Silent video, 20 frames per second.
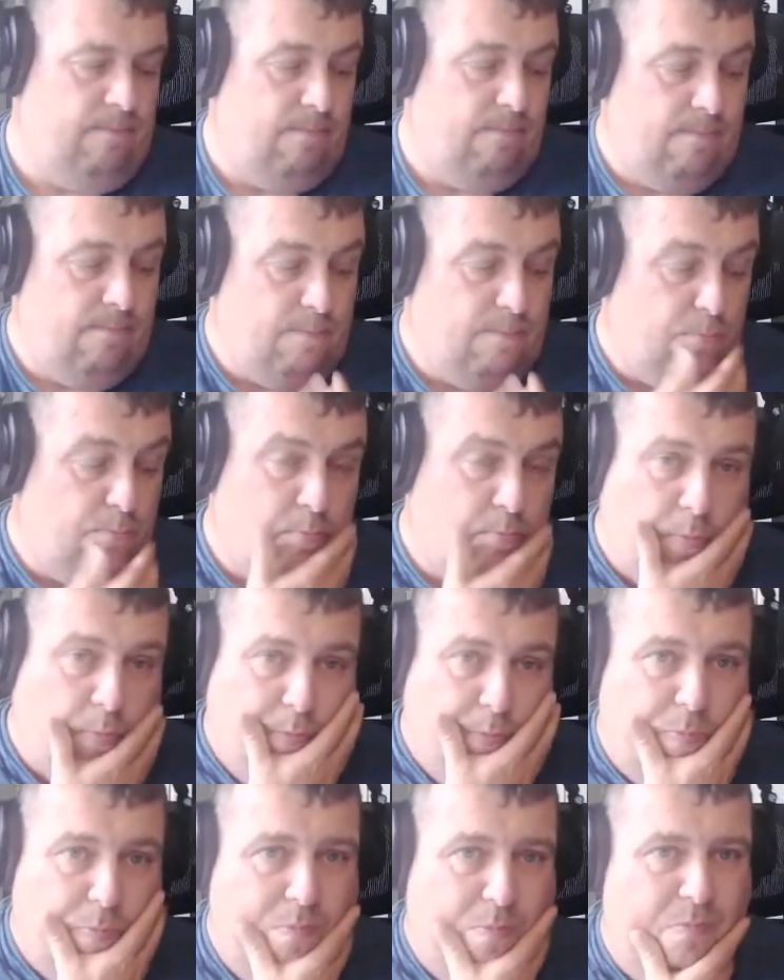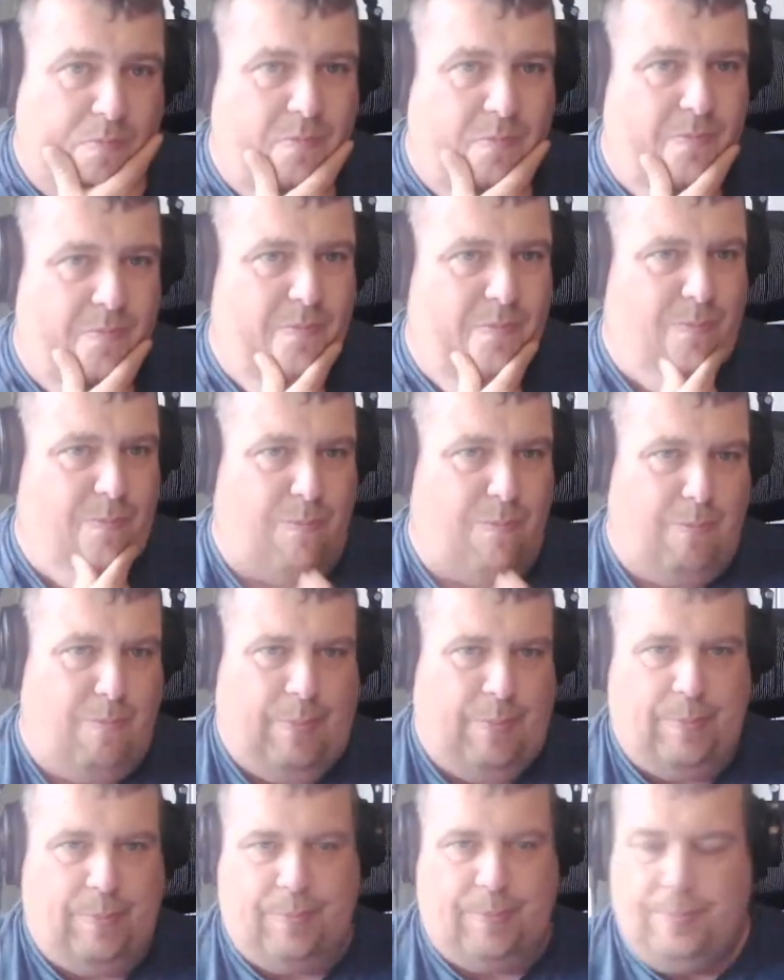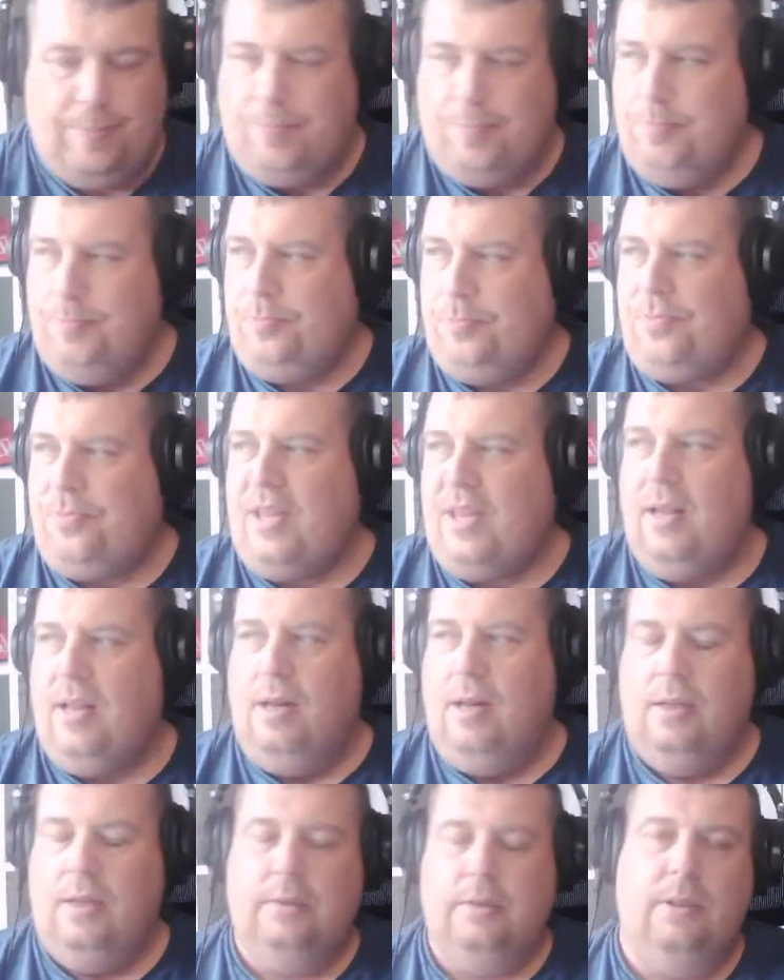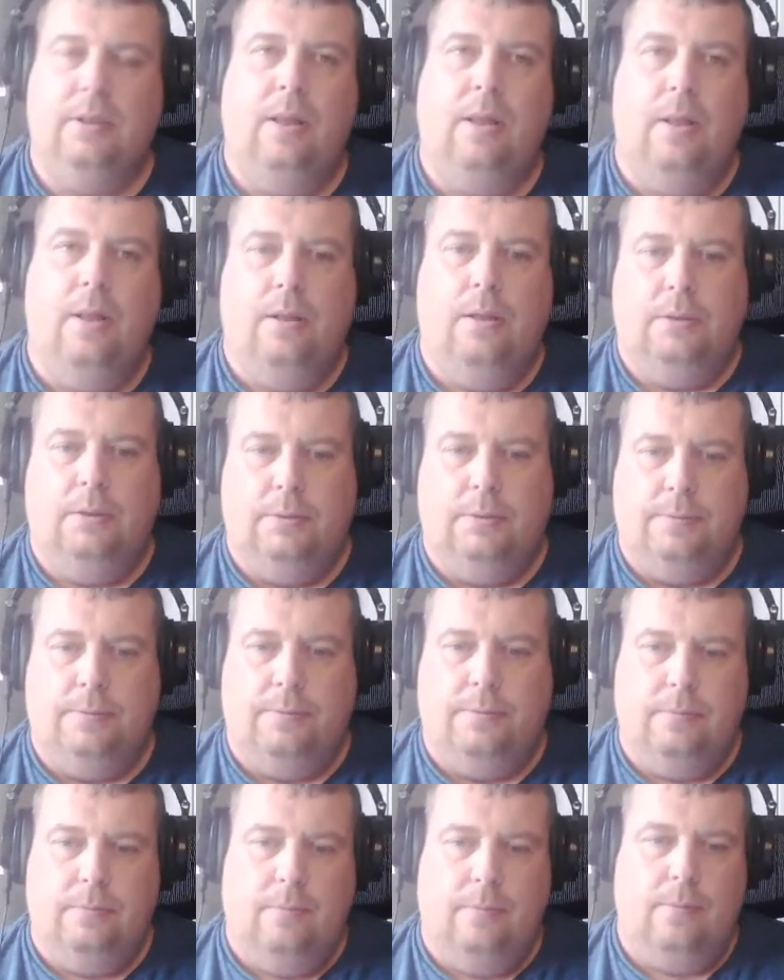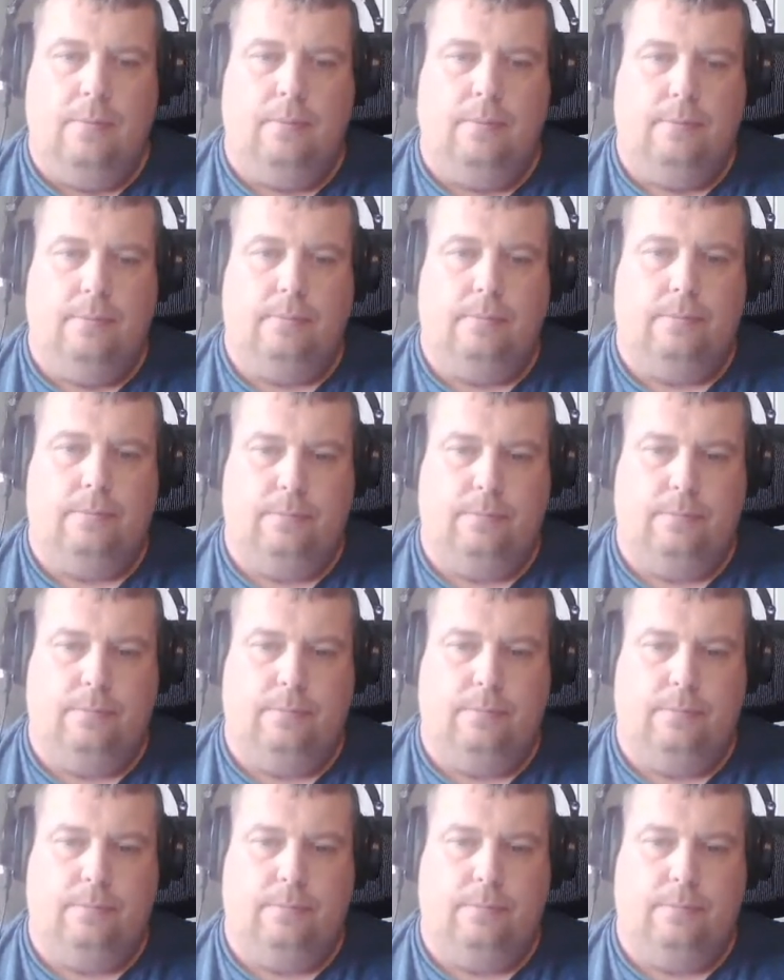(not speaking)